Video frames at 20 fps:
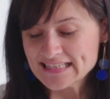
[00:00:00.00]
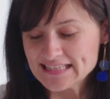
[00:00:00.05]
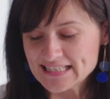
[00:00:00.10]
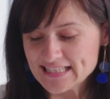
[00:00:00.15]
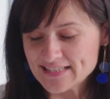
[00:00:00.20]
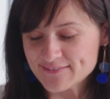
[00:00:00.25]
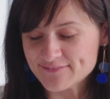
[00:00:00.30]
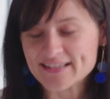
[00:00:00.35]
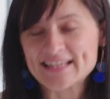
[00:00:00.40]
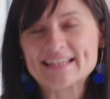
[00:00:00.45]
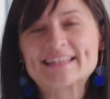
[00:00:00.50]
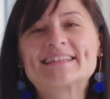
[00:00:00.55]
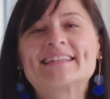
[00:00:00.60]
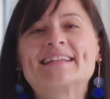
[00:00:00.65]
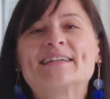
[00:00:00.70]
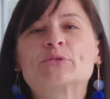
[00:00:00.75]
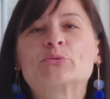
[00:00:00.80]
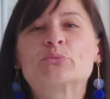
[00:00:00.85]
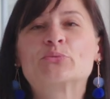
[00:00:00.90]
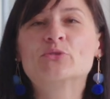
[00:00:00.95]
live in
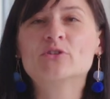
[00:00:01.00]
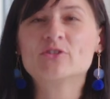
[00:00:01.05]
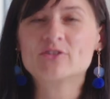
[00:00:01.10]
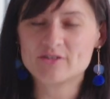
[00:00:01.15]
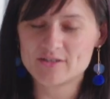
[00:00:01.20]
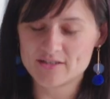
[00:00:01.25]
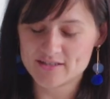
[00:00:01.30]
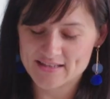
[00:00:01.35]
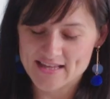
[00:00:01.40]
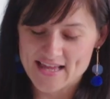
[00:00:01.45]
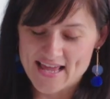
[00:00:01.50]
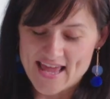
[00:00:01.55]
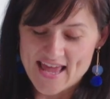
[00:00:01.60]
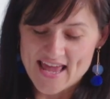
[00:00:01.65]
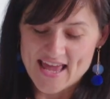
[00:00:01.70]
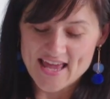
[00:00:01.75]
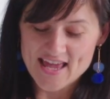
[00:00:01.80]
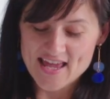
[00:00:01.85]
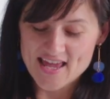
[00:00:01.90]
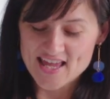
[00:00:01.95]
their world
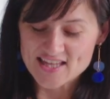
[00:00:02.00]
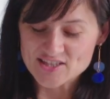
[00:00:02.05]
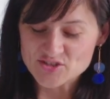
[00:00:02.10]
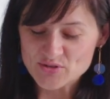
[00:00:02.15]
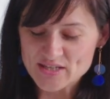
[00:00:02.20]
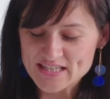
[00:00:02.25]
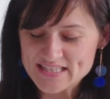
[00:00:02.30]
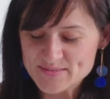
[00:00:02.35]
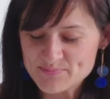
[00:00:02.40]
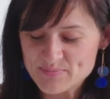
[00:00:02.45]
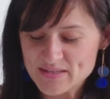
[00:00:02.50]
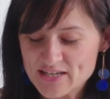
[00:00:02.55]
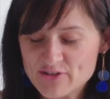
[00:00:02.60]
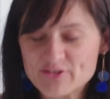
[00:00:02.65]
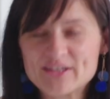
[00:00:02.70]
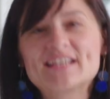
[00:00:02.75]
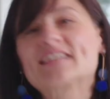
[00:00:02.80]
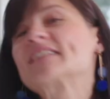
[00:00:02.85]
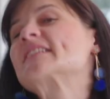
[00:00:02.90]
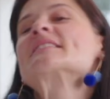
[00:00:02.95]
and to
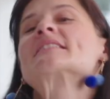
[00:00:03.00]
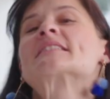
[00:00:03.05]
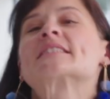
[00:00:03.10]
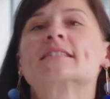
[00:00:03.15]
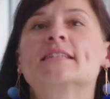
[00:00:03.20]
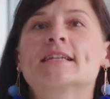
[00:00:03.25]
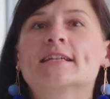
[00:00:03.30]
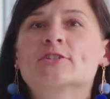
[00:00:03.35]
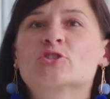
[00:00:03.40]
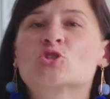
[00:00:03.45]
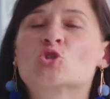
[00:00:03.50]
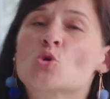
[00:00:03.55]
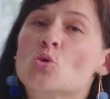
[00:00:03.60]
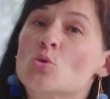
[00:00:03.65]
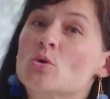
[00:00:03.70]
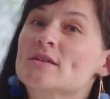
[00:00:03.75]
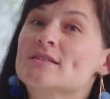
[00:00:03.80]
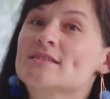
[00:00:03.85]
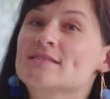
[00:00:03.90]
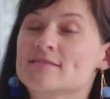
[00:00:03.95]
experience their
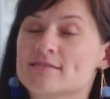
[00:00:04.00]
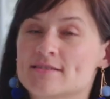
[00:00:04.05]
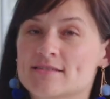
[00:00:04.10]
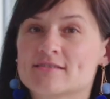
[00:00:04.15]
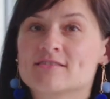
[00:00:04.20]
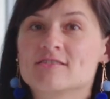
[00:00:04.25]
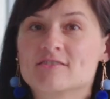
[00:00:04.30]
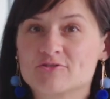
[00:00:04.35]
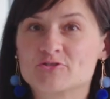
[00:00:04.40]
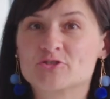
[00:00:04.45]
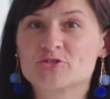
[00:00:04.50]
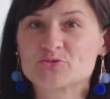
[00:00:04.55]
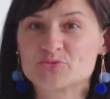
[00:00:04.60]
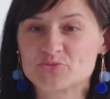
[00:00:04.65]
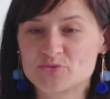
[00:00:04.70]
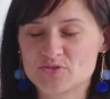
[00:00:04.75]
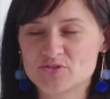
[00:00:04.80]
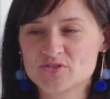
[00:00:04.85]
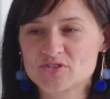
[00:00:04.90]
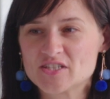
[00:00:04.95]
joys and
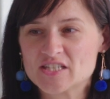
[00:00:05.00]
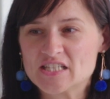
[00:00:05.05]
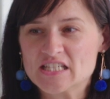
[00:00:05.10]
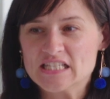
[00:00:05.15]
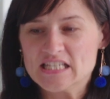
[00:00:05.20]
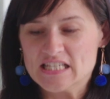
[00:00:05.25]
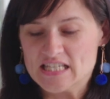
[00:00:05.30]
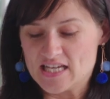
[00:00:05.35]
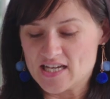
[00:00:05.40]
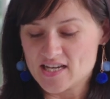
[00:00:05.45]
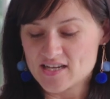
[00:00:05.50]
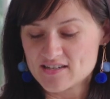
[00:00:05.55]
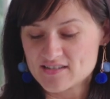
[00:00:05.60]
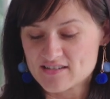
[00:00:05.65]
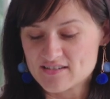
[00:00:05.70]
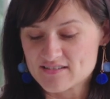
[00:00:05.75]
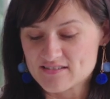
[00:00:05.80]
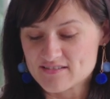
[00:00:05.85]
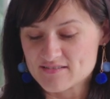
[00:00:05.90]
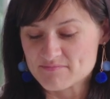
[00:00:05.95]
sorrows.
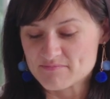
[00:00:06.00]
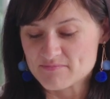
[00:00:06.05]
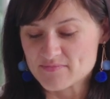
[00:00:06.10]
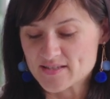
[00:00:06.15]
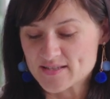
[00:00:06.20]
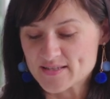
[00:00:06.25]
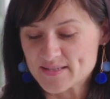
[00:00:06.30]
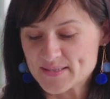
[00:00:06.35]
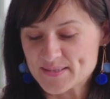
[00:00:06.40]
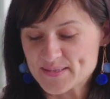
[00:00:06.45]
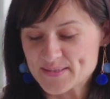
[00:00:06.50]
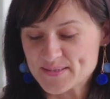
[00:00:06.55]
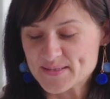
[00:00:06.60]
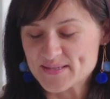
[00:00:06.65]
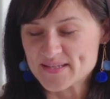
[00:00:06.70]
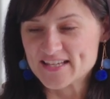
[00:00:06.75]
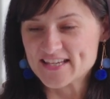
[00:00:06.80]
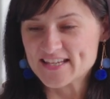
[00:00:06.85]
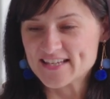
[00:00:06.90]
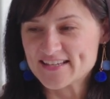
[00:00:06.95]
A
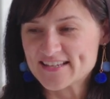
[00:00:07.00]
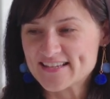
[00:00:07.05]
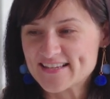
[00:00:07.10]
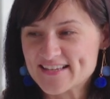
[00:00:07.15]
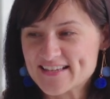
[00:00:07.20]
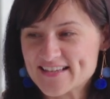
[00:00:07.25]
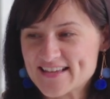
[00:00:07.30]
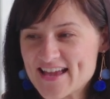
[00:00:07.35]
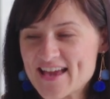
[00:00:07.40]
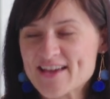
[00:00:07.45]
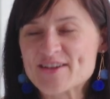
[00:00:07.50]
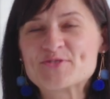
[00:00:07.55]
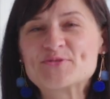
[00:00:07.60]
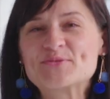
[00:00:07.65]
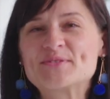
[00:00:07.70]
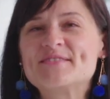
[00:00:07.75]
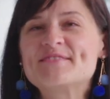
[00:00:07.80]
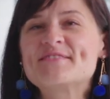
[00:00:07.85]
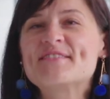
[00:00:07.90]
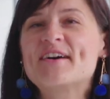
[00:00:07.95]

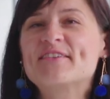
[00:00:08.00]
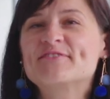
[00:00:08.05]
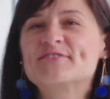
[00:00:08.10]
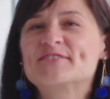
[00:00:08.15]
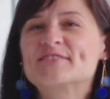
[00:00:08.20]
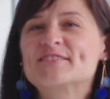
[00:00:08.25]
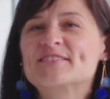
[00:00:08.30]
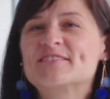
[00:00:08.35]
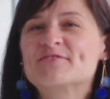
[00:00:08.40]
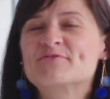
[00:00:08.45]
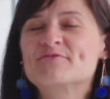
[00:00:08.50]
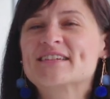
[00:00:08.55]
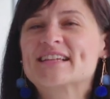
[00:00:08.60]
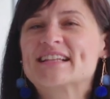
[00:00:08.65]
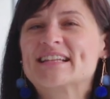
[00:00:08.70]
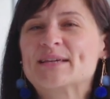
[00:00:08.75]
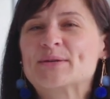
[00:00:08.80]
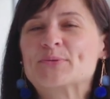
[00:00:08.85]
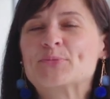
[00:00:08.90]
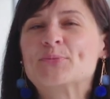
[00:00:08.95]
good novel, a
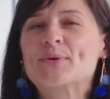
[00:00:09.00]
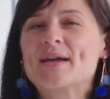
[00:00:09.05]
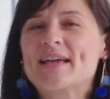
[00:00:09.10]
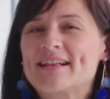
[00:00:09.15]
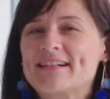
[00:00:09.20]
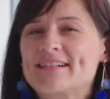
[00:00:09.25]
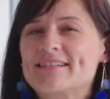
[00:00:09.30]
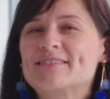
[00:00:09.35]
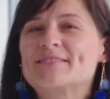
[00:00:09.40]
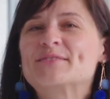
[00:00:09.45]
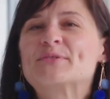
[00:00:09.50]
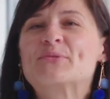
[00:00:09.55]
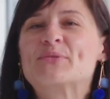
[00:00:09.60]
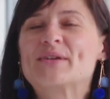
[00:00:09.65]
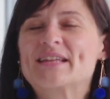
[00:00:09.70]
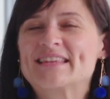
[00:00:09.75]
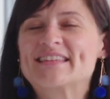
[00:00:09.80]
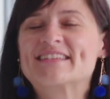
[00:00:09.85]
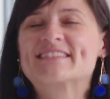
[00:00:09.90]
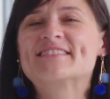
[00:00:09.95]
really
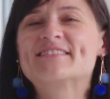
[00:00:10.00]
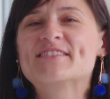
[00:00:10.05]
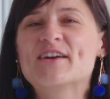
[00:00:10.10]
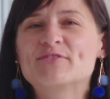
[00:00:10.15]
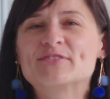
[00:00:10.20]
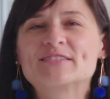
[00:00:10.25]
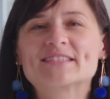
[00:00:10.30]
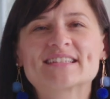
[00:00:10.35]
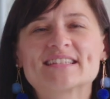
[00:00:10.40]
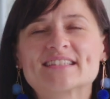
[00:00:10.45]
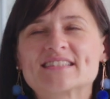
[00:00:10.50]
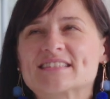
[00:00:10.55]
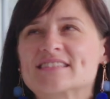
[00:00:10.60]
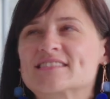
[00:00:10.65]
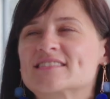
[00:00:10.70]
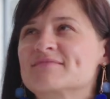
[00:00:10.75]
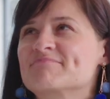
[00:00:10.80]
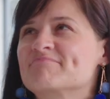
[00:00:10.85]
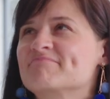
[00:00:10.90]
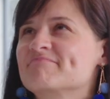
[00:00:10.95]
well-written novel,
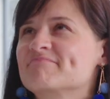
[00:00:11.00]
can